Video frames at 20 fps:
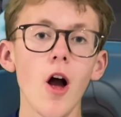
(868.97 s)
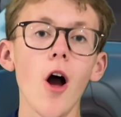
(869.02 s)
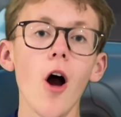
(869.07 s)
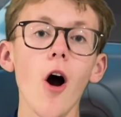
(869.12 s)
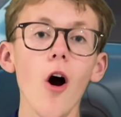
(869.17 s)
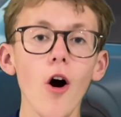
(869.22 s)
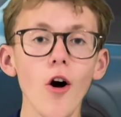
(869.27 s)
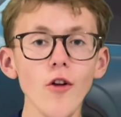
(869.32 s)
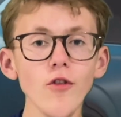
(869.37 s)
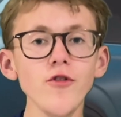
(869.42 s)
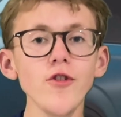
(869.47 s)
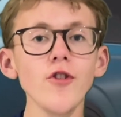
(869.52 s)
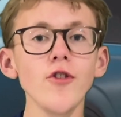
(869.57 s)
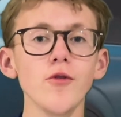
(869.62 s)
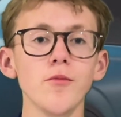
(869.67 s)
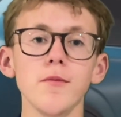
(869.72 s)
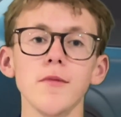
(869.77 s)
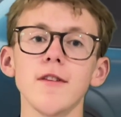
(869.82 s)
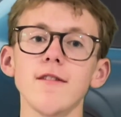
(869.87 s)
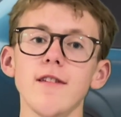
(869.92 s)
On to number
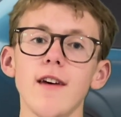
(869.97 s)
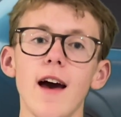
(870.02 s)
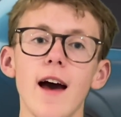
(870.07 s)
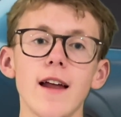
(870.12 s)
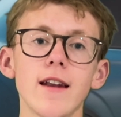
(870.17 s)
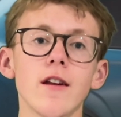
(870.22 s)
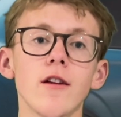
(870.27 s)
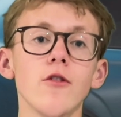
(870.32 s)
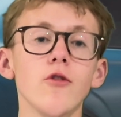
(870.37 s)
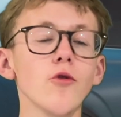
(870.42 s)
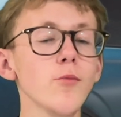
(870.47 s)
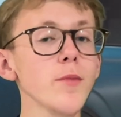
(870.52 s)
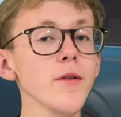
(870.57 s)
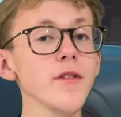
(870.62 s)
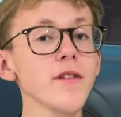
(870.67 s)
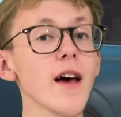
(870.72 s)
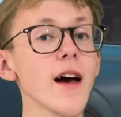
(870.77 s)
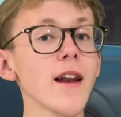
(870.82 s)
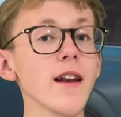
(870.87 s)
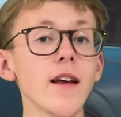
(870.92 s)
10. Number
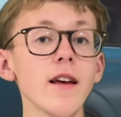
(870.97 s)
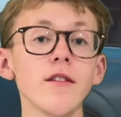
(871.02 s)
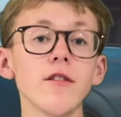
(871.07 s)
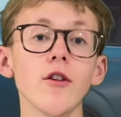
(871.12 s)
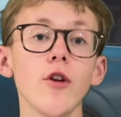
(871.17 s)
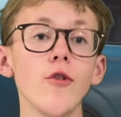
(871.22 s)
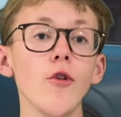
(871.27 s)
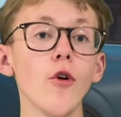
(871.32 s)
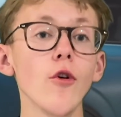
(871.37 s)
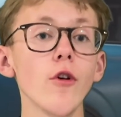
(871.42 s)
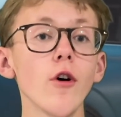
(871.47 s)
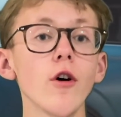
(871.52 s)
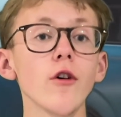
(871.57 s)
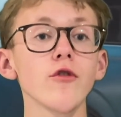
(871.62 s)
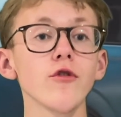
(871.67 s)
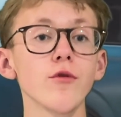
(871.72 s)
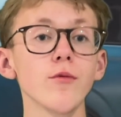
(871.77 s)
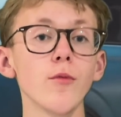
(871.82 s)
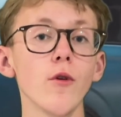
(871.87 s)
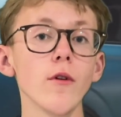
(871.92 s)
10 is another
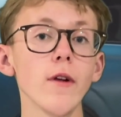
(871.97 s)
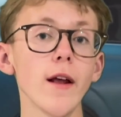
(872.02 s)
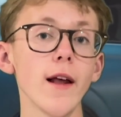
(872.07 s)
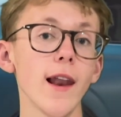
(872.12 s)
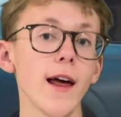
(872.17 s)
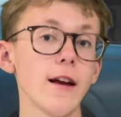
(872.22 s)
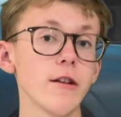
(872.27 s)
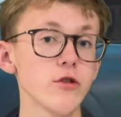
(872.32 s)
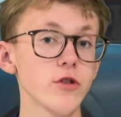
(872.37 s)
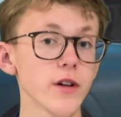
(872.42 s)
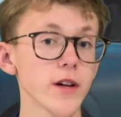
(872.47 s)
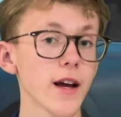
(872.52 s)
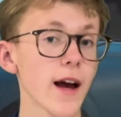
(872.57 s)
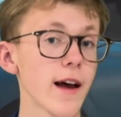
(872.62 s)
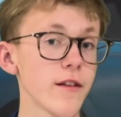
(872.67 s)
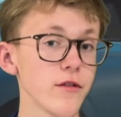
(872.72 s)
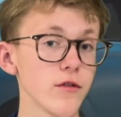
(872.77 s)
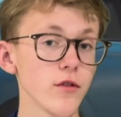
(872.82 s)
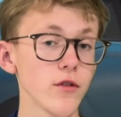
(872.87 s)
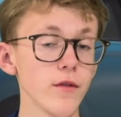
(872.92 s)
small electric
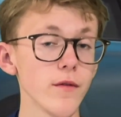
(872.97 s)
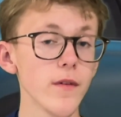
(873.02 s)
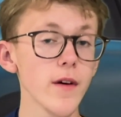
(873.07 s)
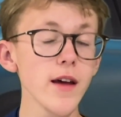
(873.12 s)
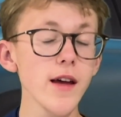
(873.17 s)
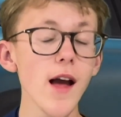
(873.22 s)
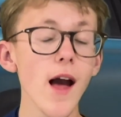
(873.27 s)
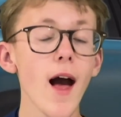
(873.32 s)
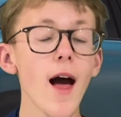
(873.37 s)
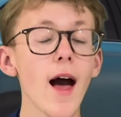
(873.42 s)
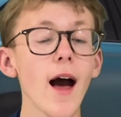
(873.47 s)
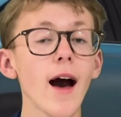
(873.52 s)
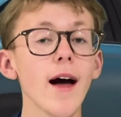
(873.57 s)
SUV, and